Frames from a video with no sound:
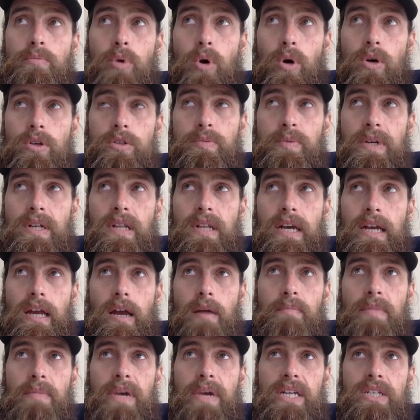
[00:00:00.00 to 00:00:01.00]
pole spear, like
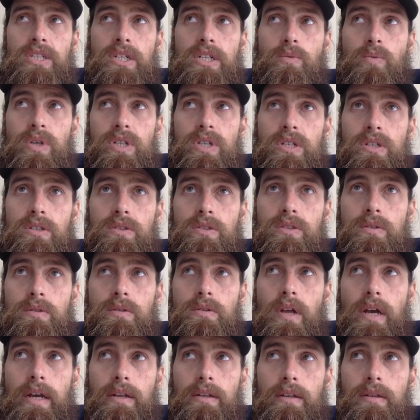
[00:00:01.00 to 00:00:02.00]
I mentioned, which is
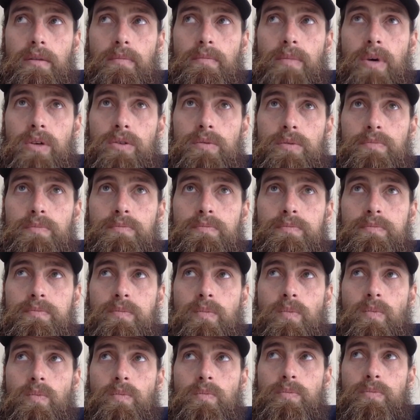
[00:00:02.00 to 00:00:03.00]
like the most
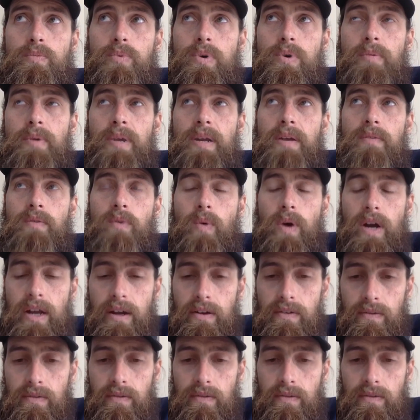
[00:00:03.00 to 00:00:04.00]
primitive
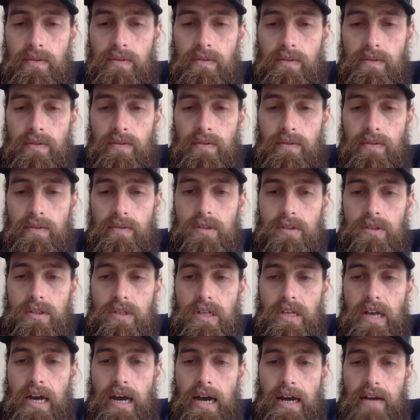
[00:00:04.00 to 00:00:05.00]
way
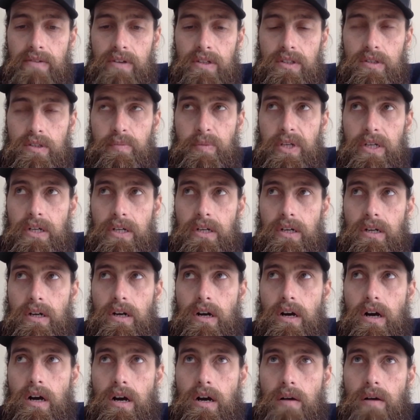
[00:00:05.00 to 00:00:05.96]
to dive and spear.